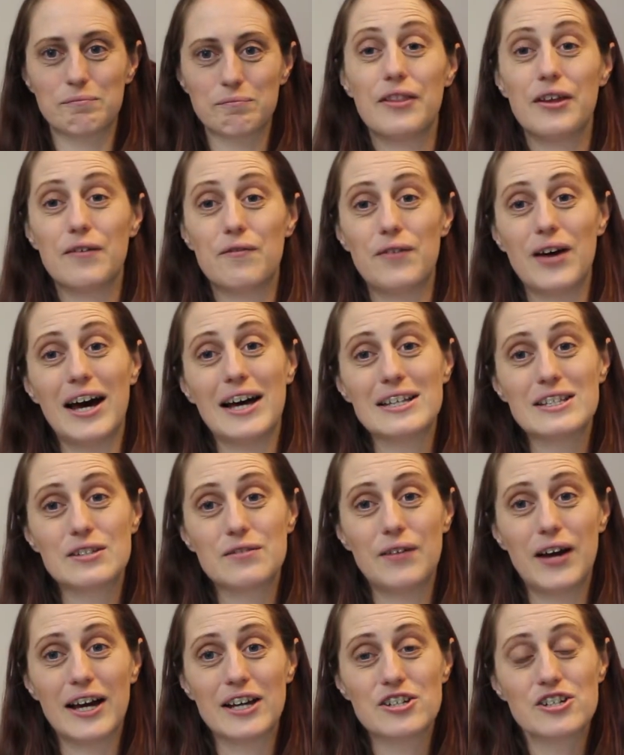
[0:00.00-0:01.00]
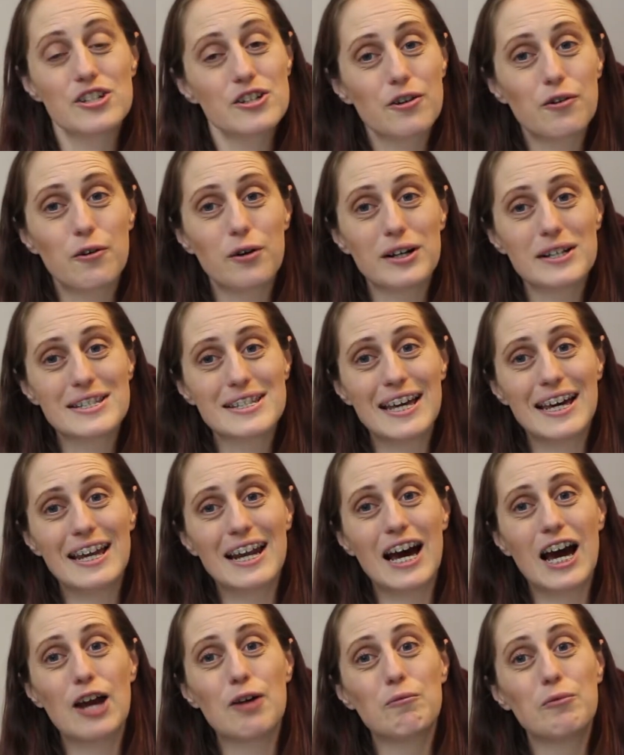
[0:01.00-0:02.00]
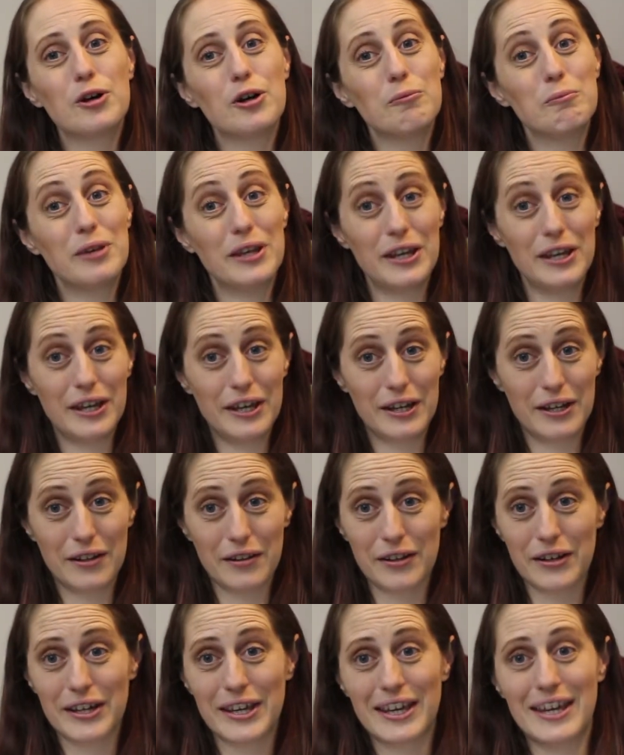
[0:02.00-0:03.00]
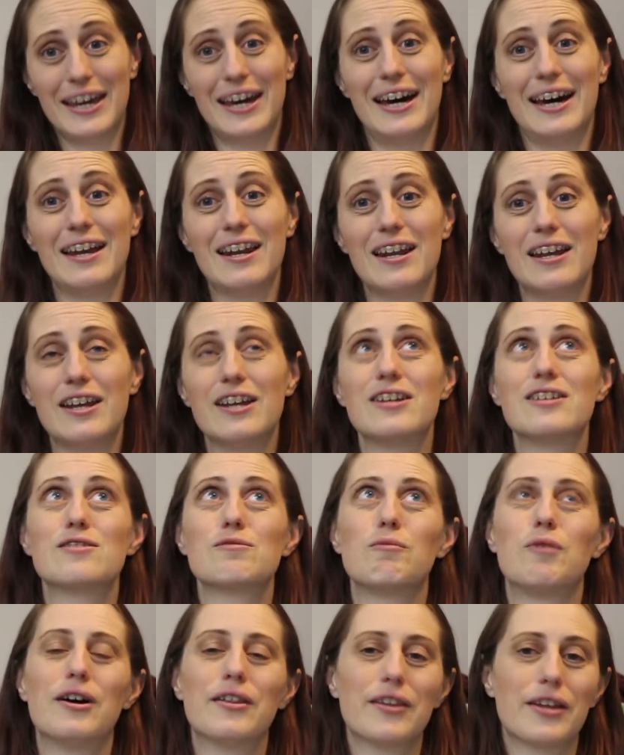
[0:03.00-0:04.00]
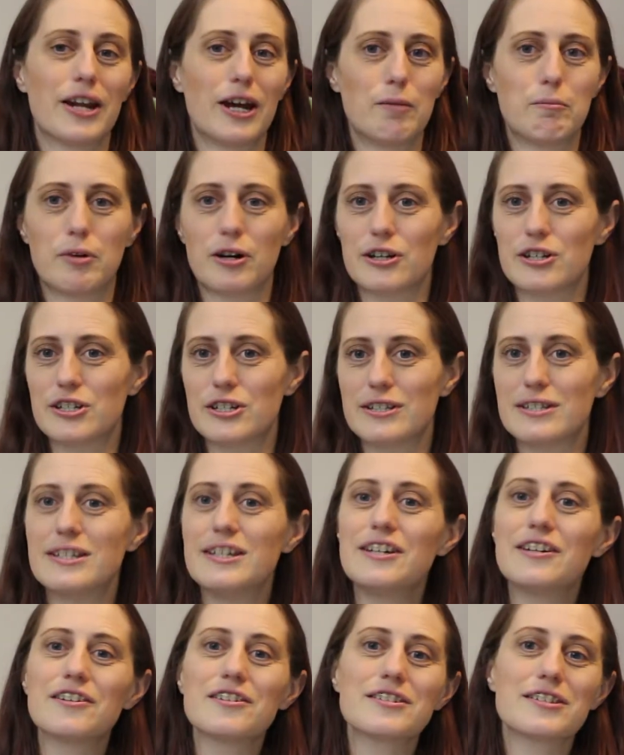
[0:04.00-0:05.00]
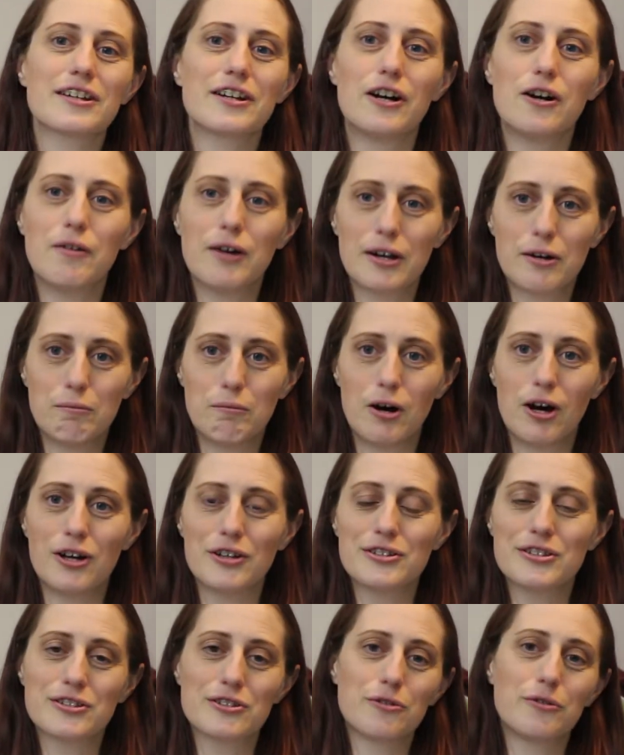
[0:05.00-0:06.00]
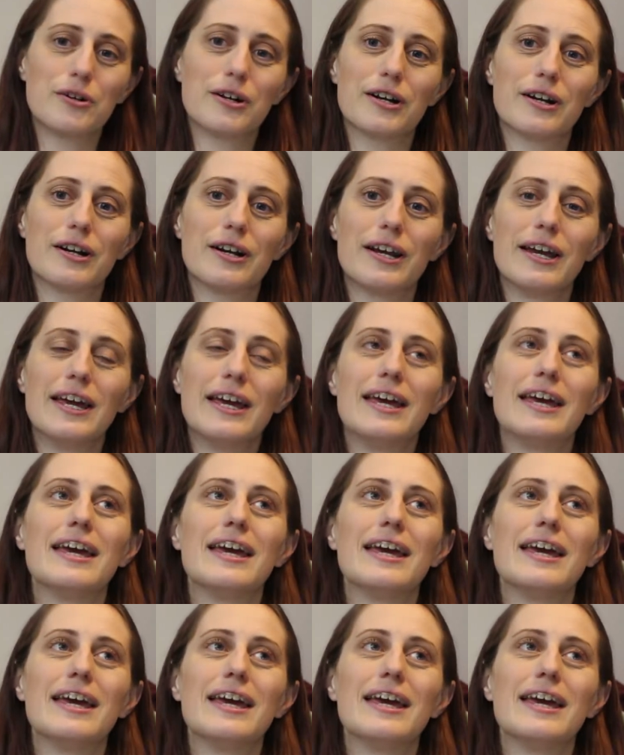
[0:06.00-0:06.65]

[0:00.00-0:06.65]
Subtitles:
The fast fashion corset I will be looking at is one that I purchased years ago at a mall store.